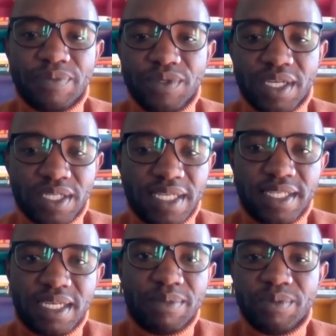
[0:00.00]
you're telling
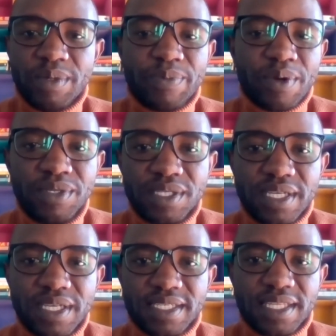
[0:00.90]
them to be
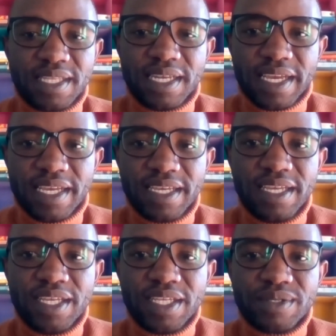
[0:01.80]
promiscuous and the like.
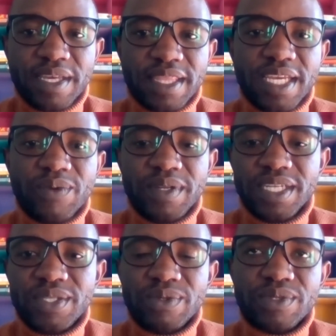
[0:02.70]
So I think we
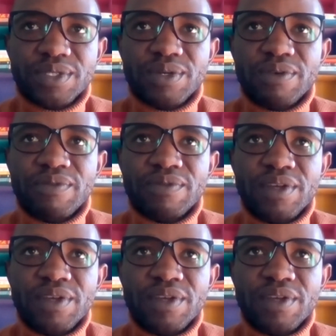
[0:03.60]
need to sort of,